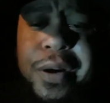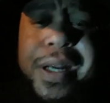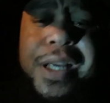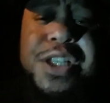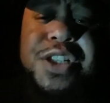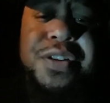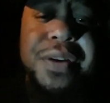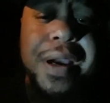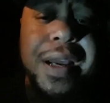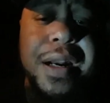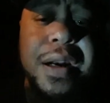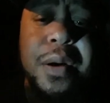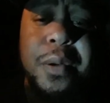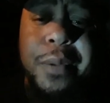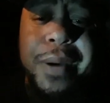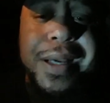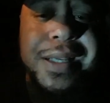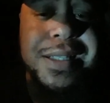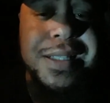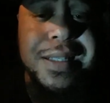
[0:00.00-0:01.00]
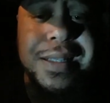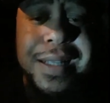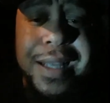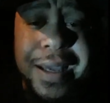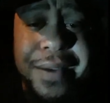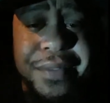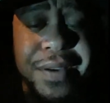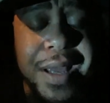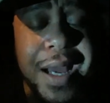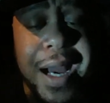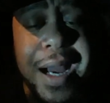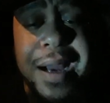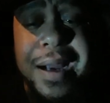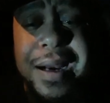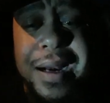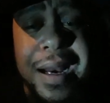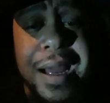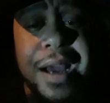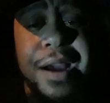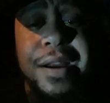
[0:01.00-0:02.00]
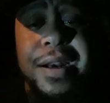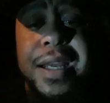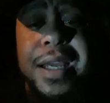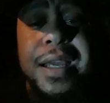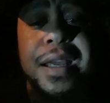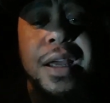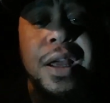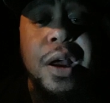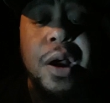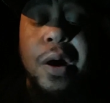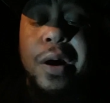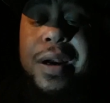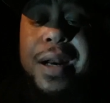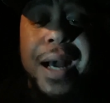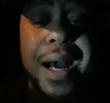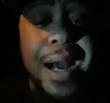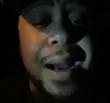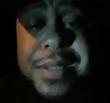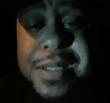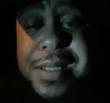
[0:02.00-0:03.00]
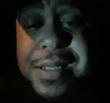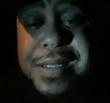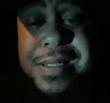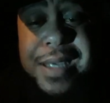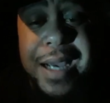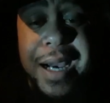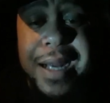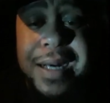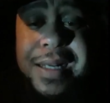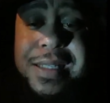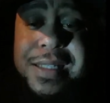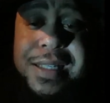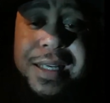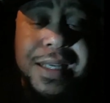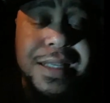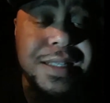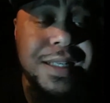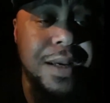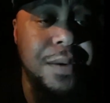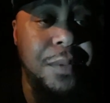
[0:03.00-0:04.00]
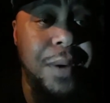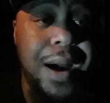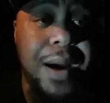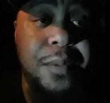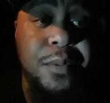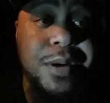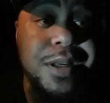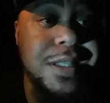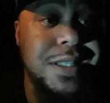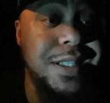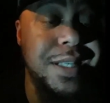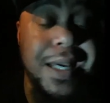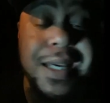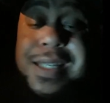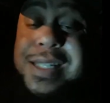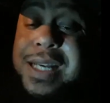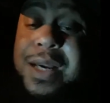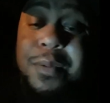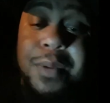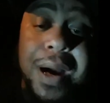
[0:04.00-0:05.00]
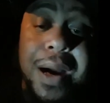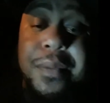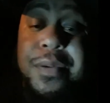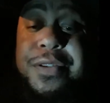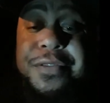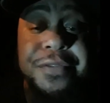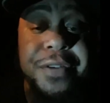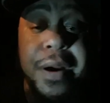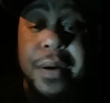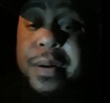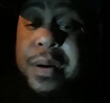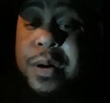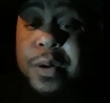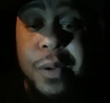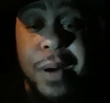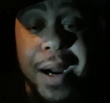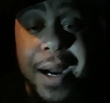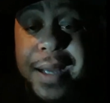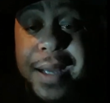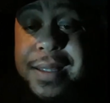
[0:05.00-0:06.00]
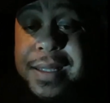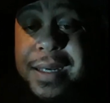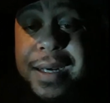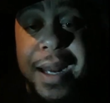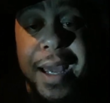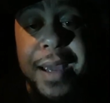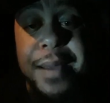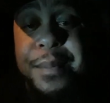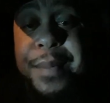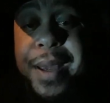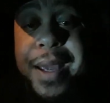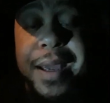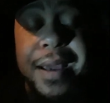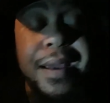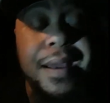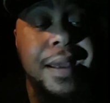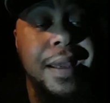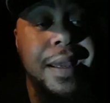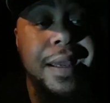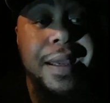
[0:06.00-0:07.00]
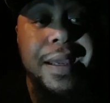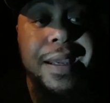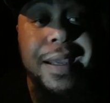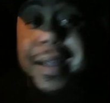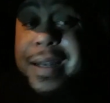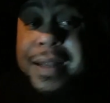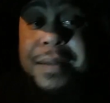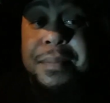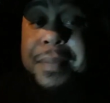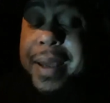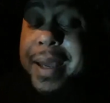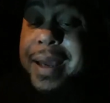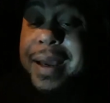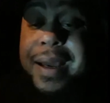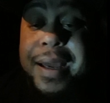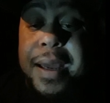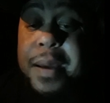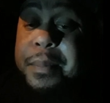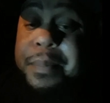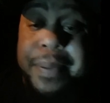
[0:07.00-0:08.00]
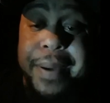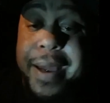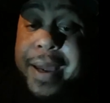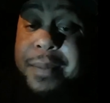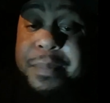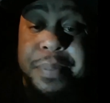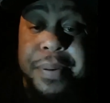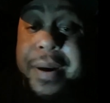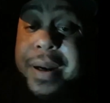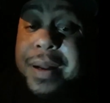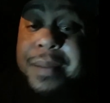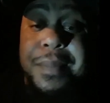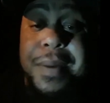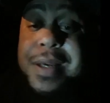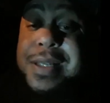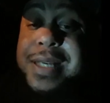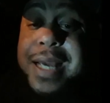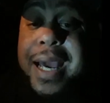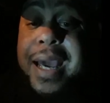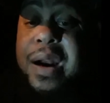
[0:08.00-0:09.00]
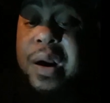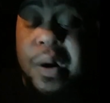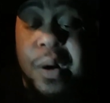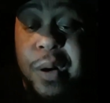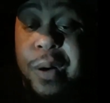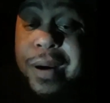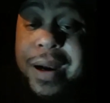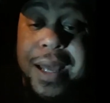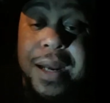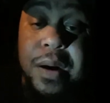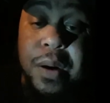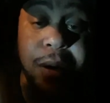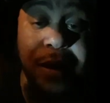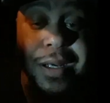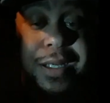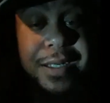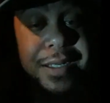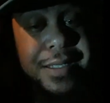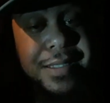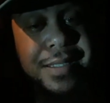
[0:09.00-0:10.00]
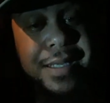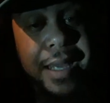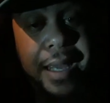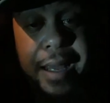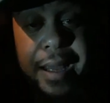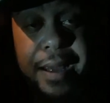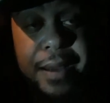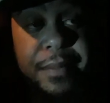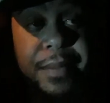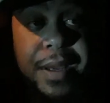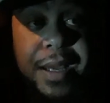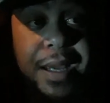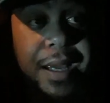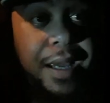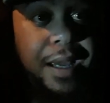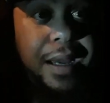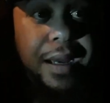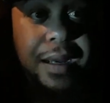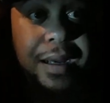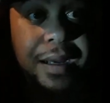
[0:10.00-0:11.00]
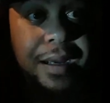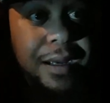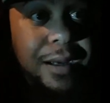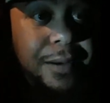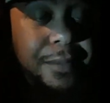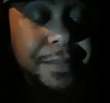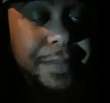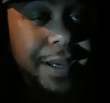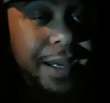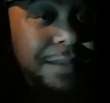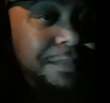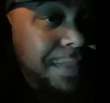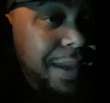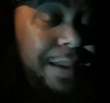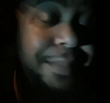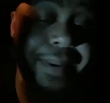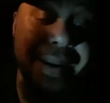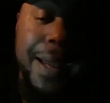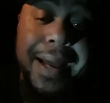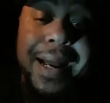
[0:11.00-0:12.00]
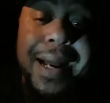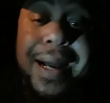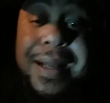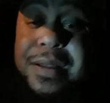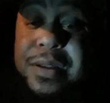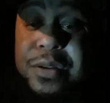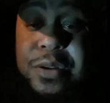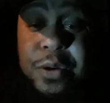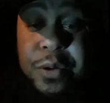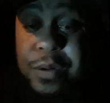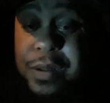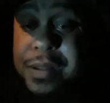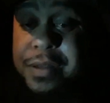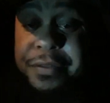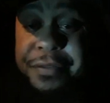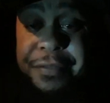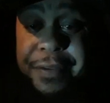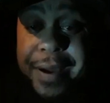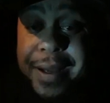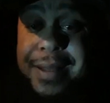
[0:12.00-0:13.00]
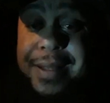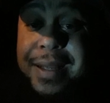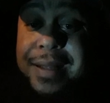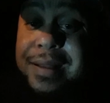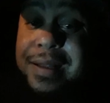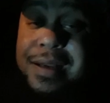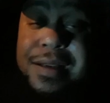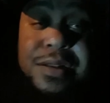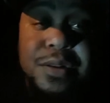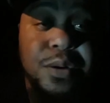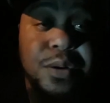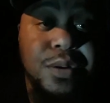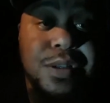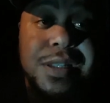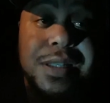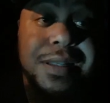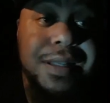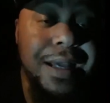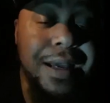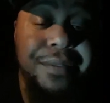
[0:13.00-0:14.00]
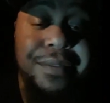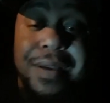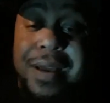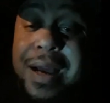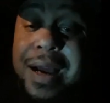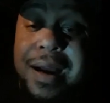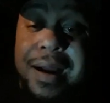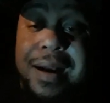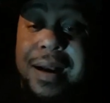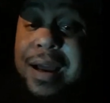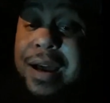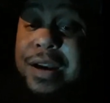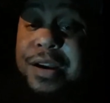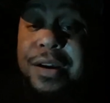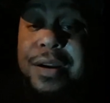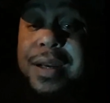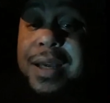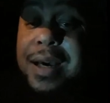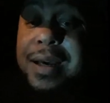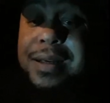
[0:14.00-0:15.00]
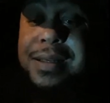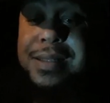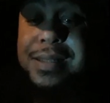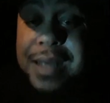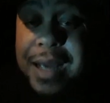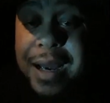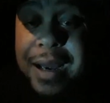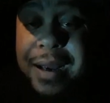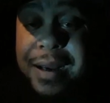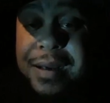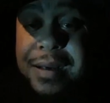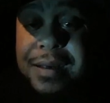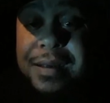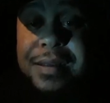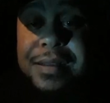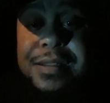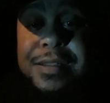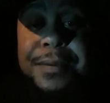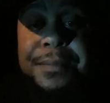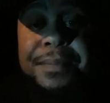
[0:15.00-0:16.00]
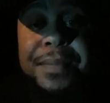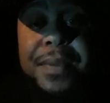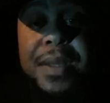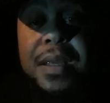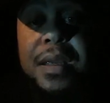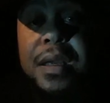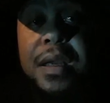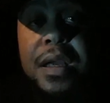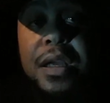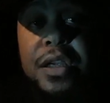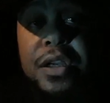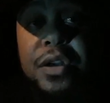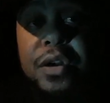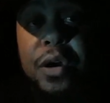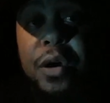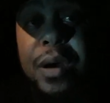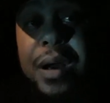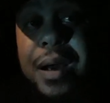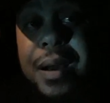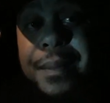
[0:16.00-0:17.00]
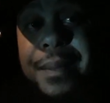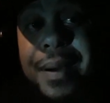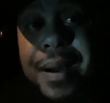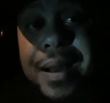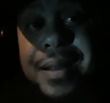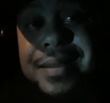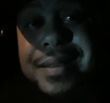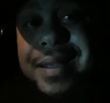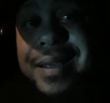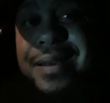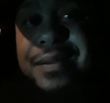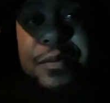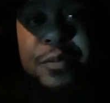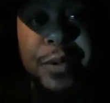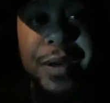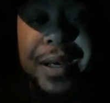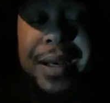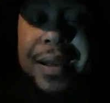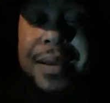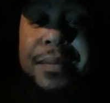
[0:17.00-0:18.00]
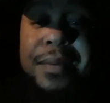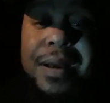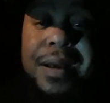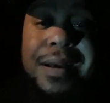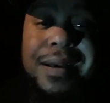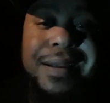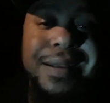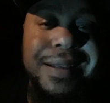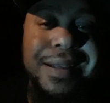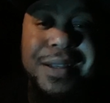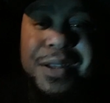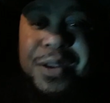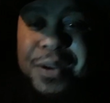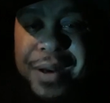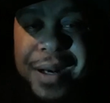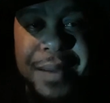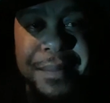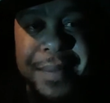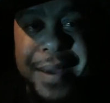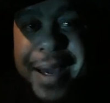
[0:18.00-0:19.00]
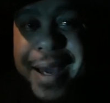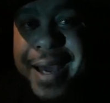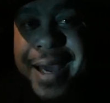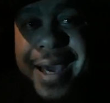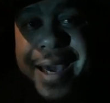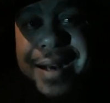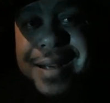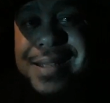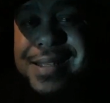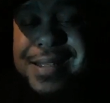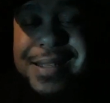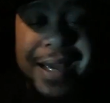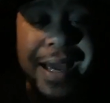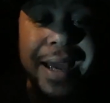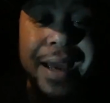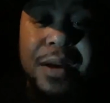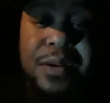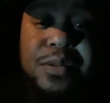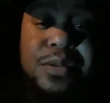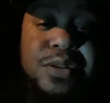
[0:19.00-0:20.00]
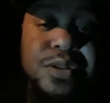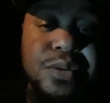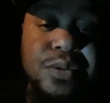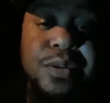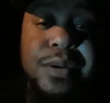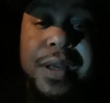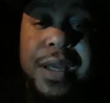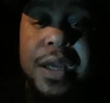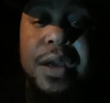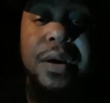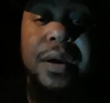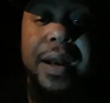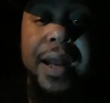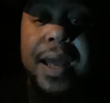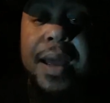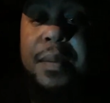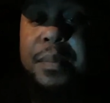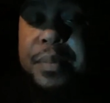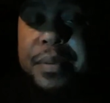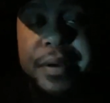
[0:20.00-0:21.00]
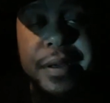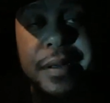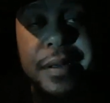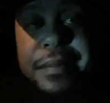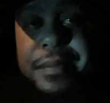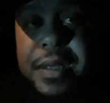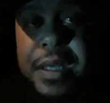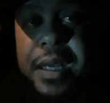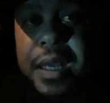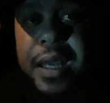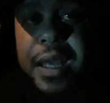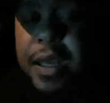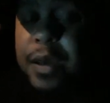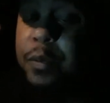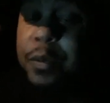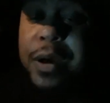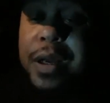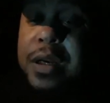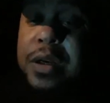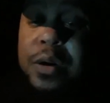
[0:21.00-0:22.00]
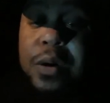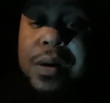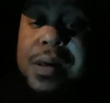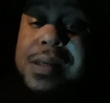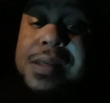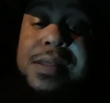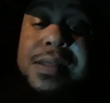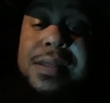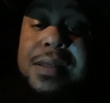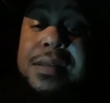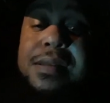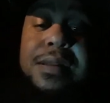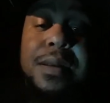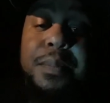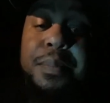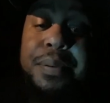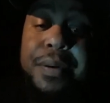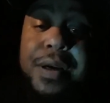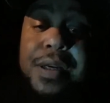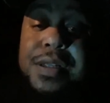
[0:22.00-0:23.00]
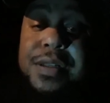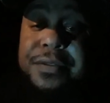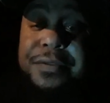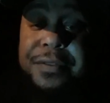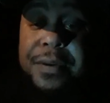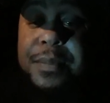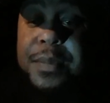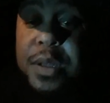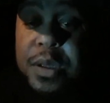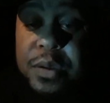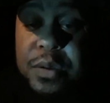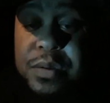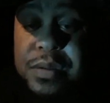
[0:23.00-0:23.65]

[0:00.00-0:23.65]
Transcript: you know, they traded away Jadeveon Clowney on the opposite side of J.J. Watt, which J.J. Watt was very quiet tonight, man. He didn't make an impact pretty much at all in this game. And maybe that got to do with the fact that there's no Jadeveon Clowney on the other side, because, you know, I think Whitney, you know, they may have had a sack or two here or there, but it wasn't no consistent pressure from the